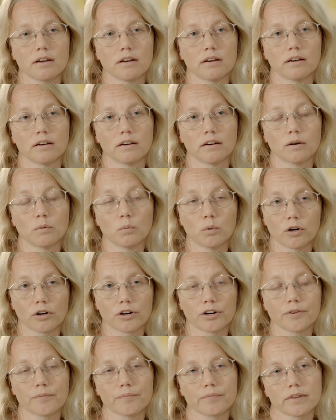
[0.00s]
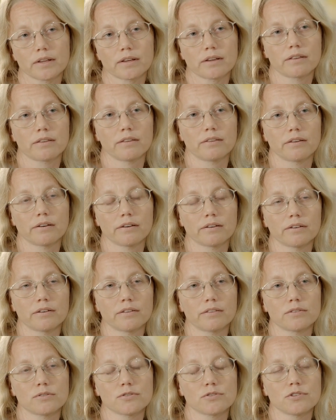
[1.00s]
uh, war,
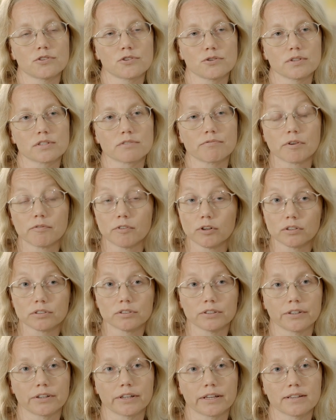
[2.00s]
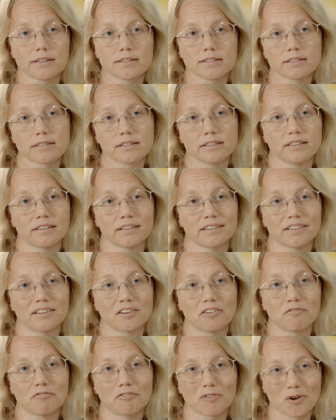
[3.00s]
the the Jewish revolt against uh,
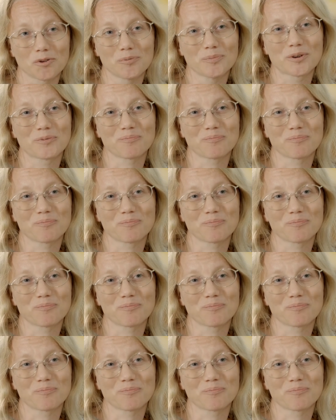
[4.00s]
Rome.